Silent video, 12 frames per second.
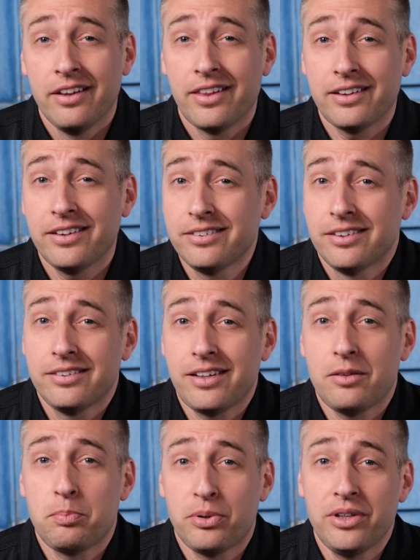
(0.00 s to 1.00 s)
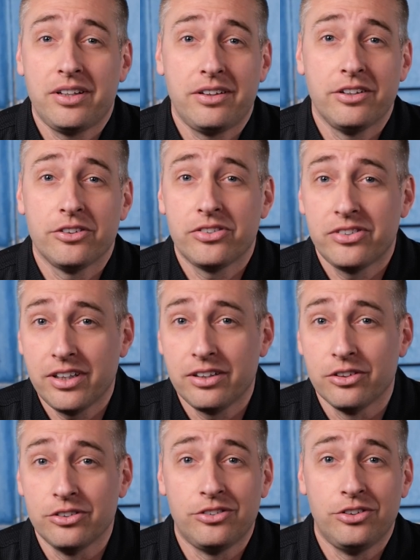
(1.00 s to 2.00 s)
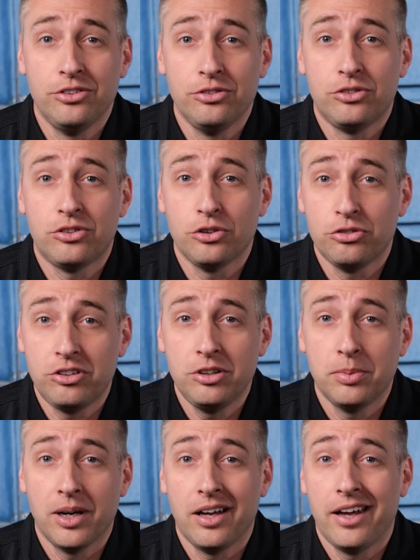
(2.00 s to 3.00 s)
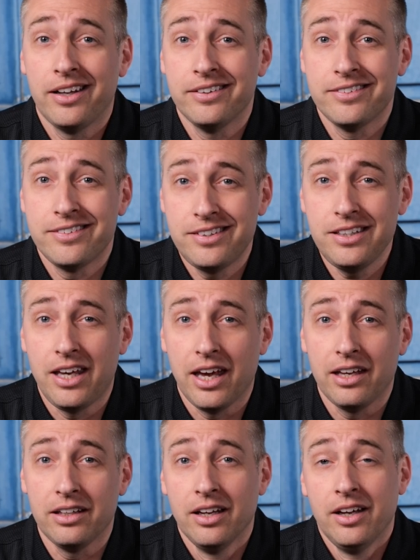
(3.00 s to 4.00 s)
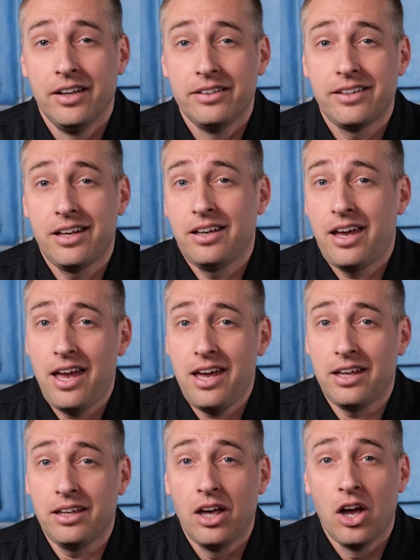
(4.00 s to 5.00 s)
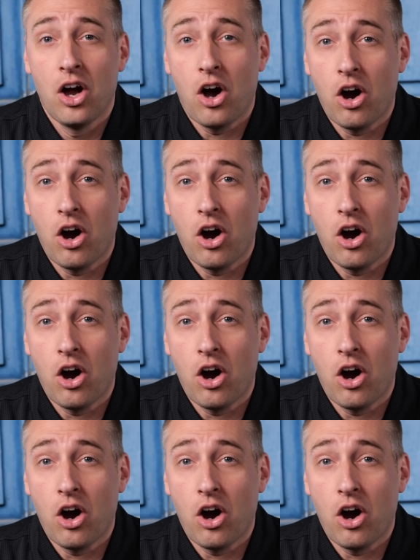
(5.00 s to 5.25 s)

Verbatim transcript: that this is a pretty clear signal to Toshiba and Seagate saying, hey,